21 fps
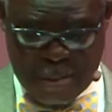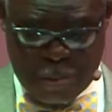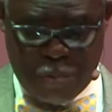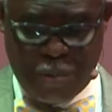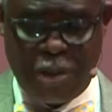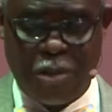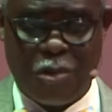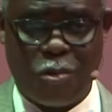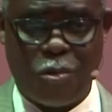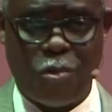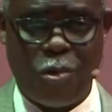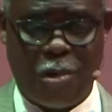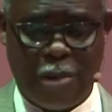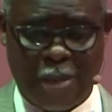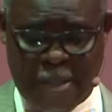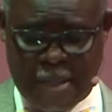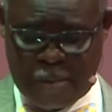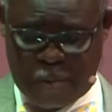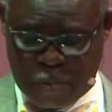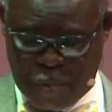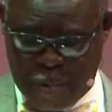doing through us
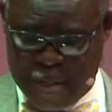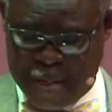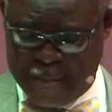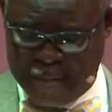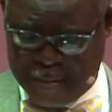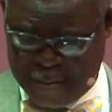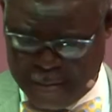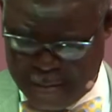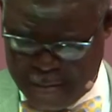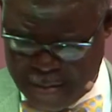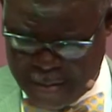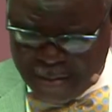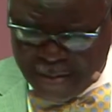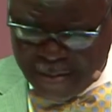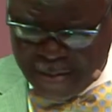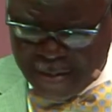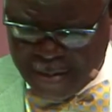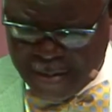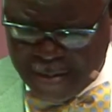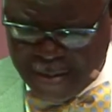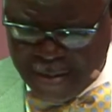as well,
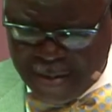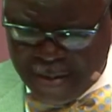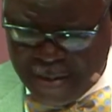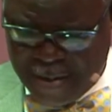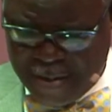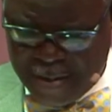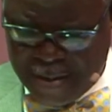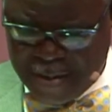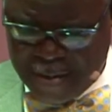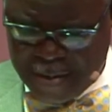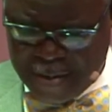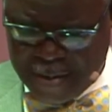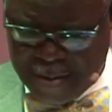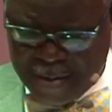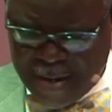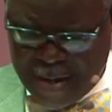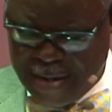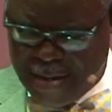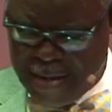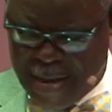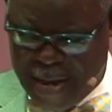
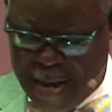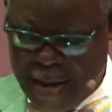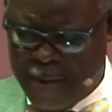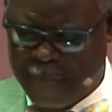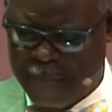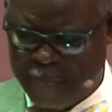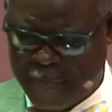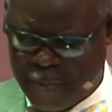earlier